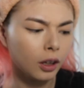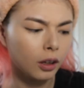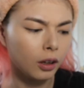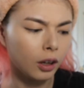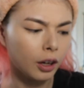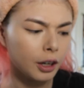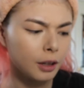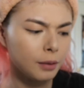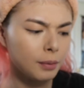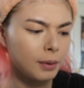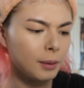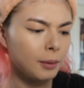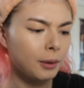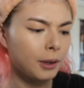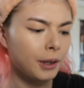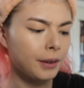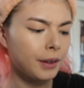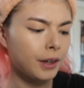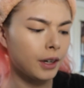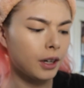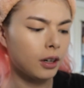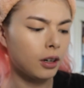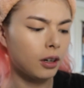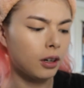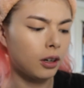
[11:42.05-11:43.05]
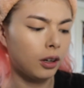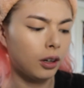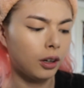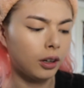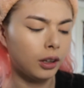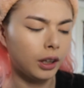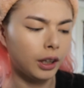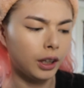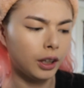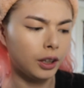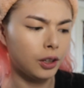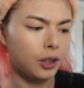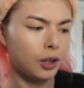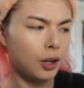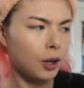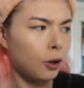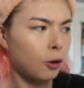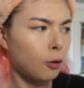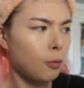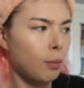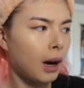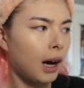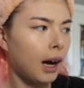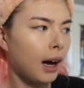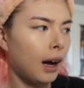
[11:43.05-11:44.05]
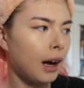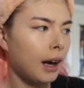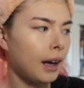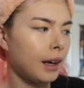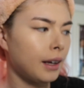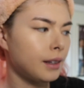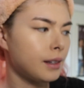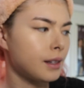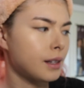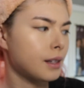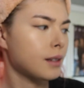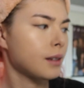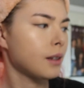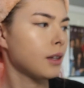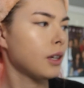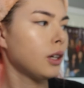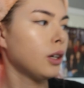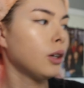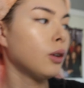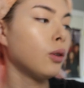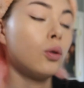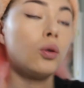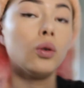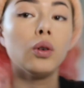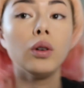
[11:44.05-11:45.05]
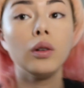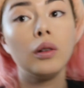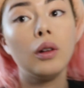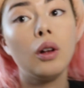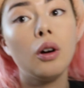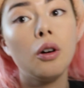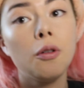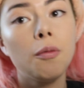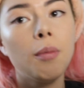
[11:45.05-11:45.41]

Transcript: a lot of the people on there are on like no buys or low